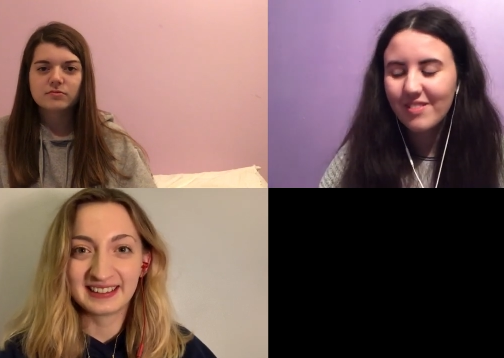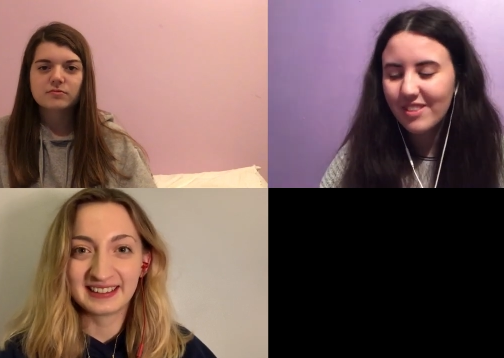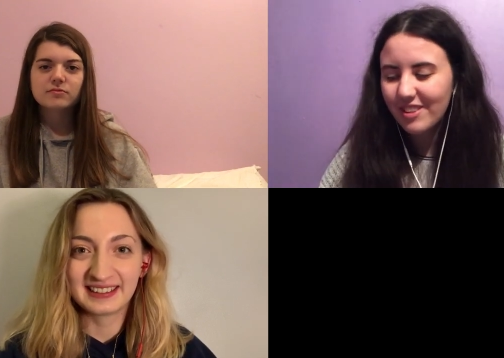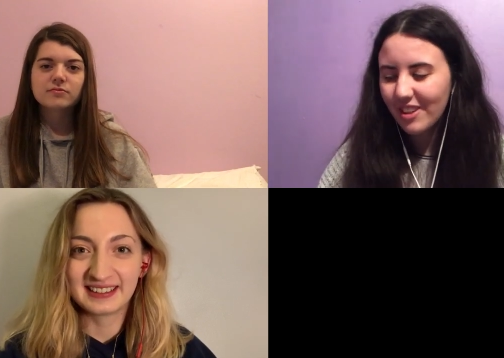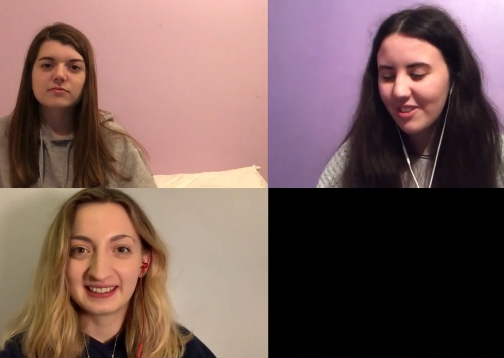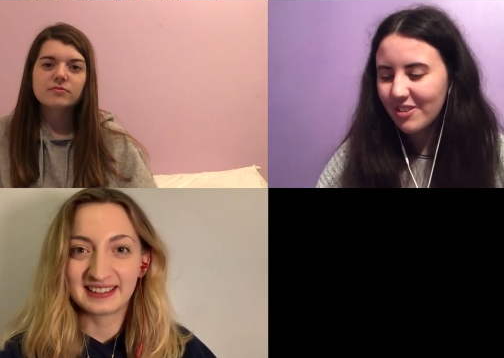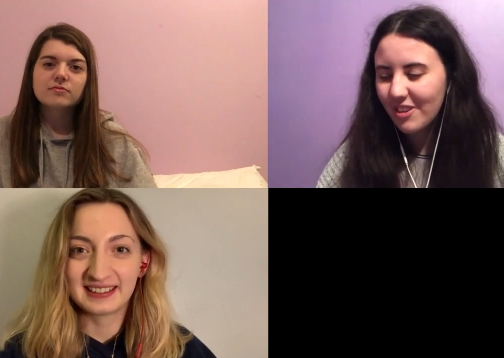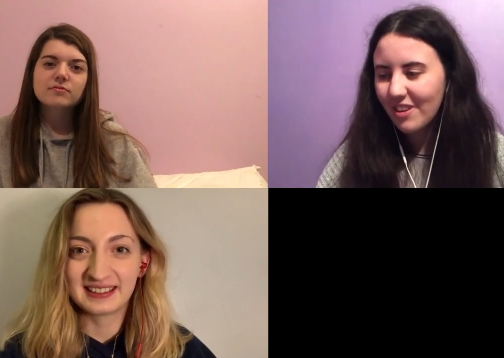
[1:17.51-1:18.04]

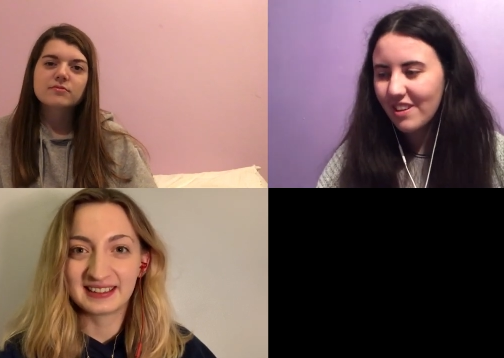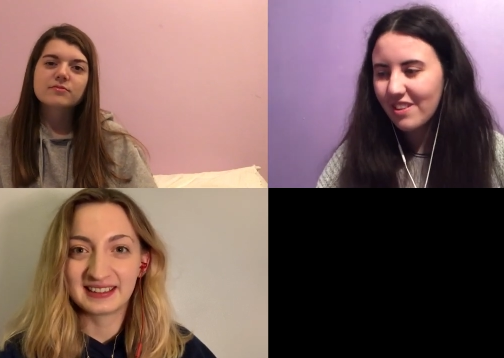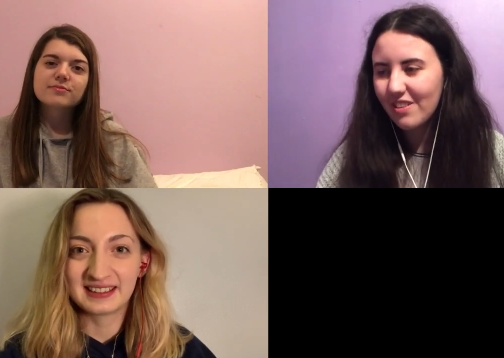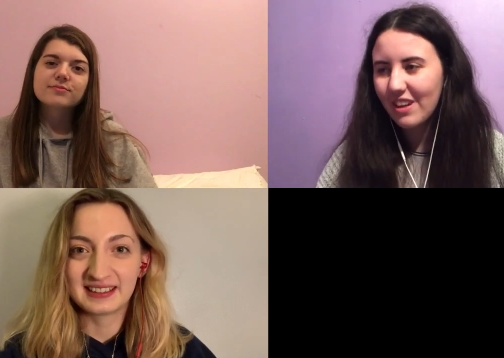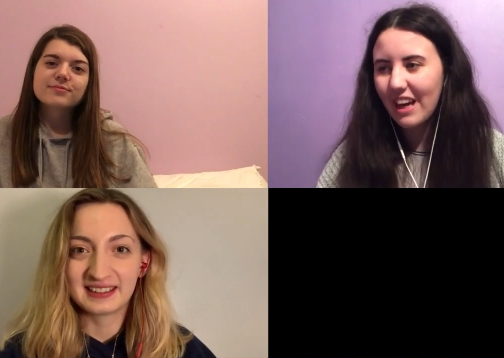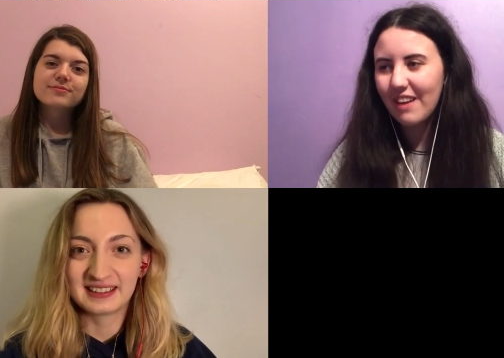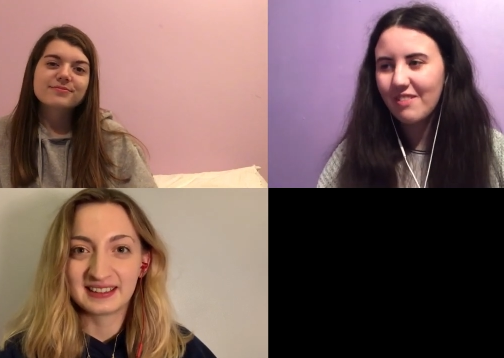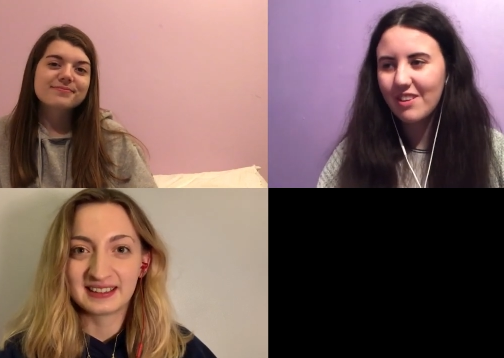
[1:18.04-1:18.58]
Speaker 1: So Julie's
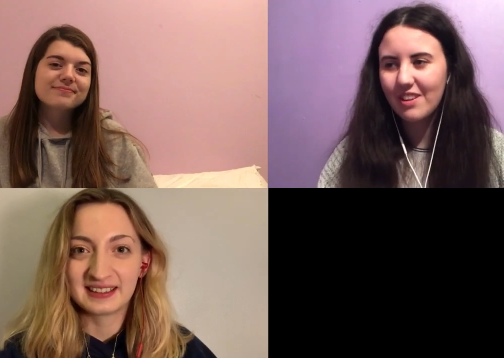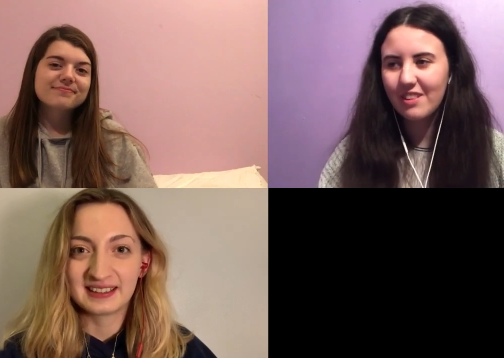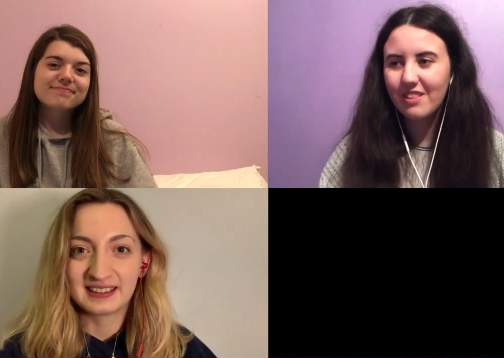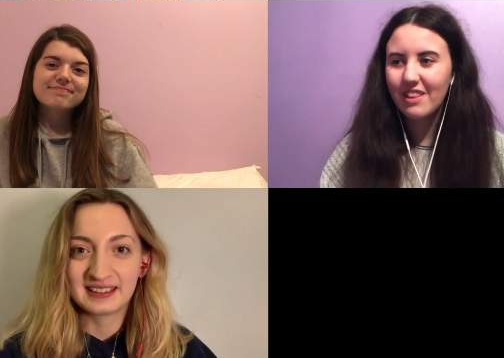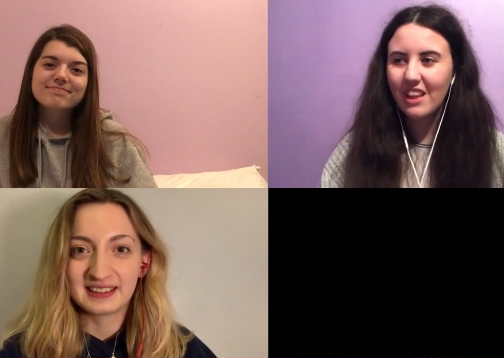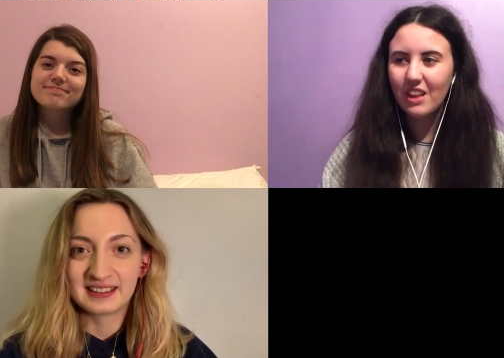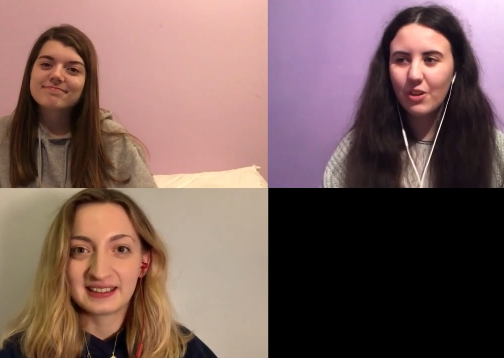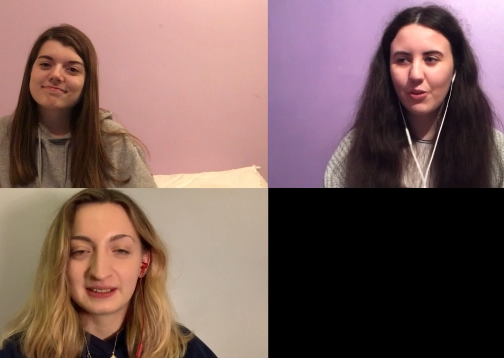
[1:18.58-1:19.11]
going to have to
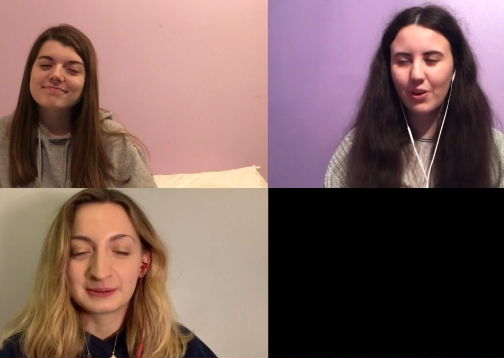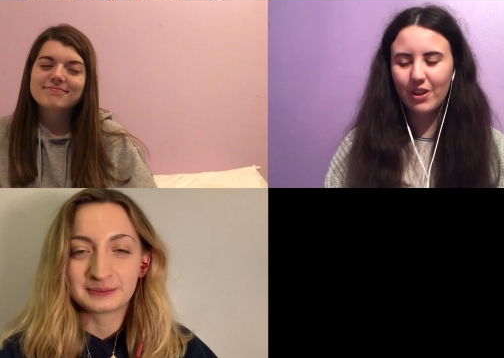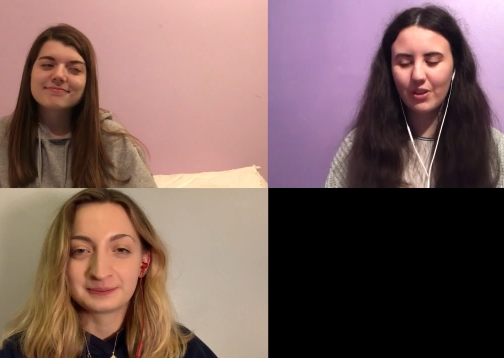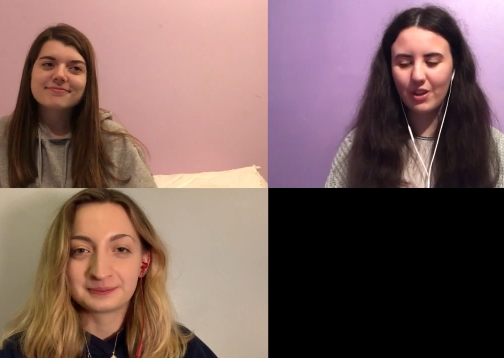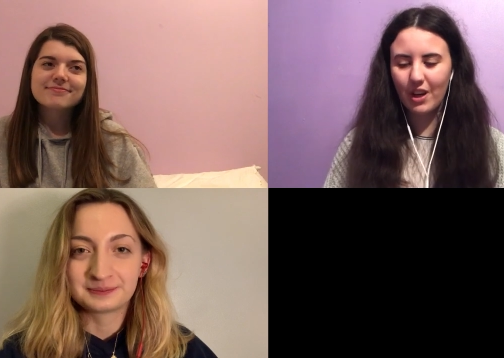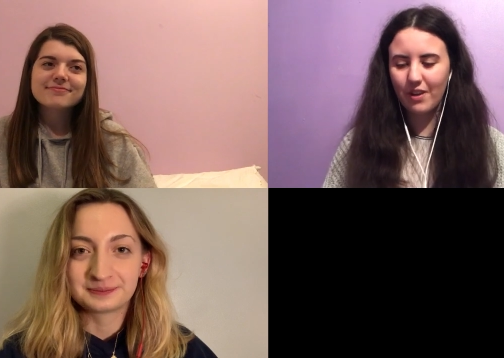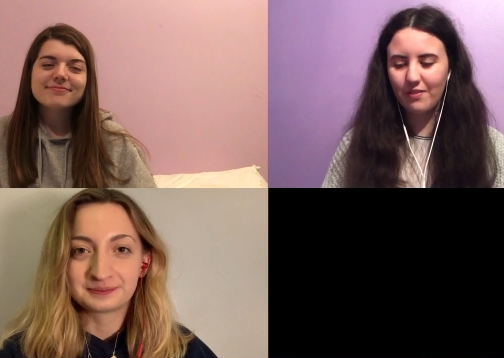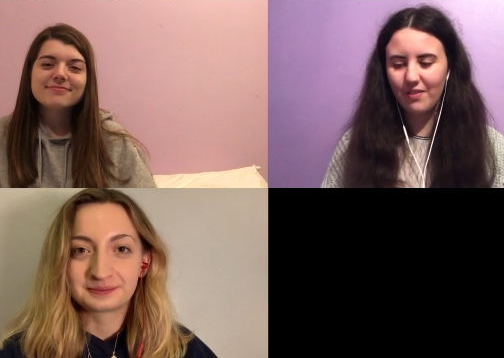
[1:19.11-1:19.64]
think quick
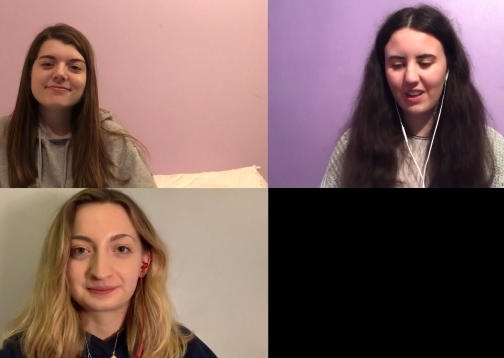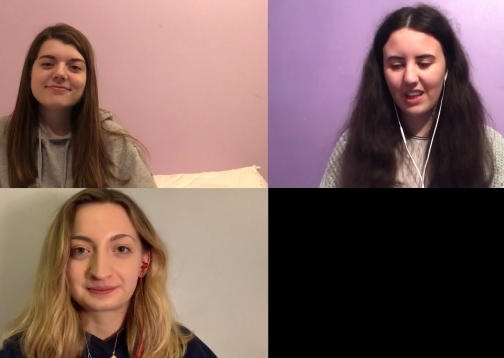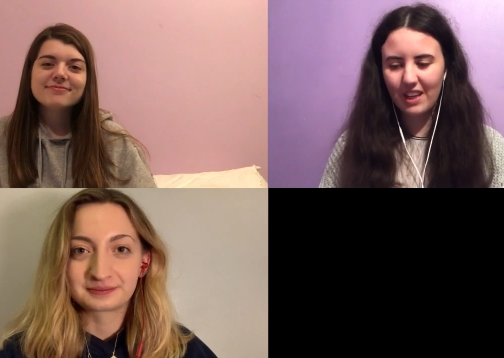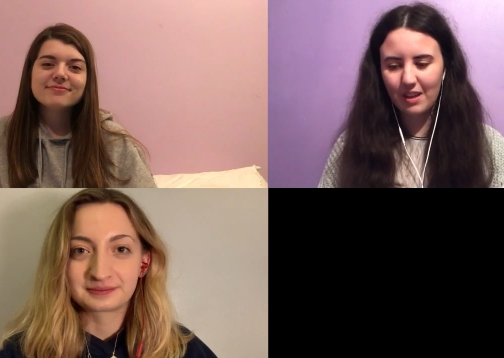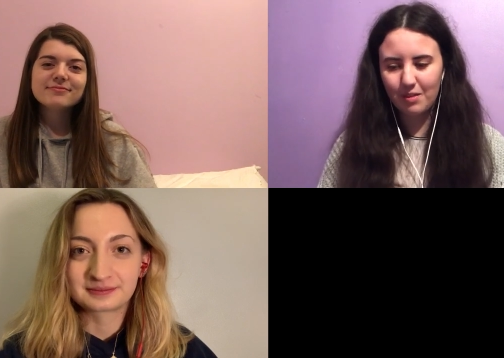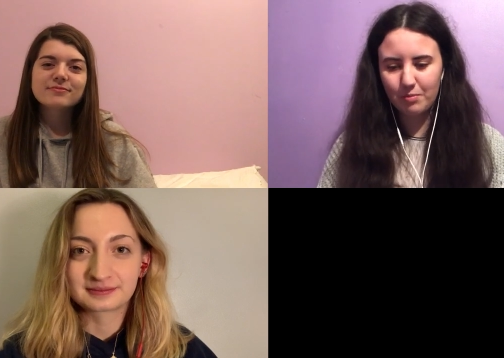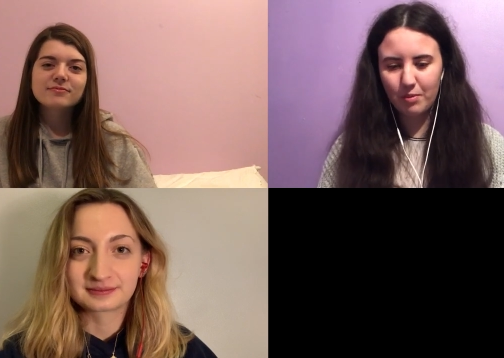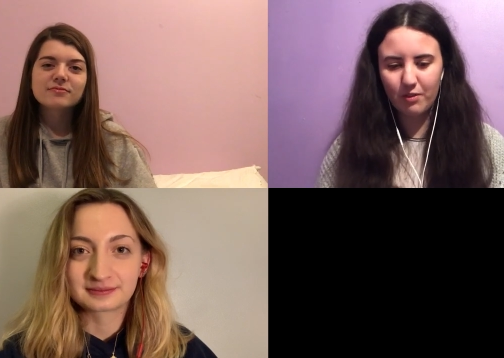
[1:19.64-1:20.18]
on her feet and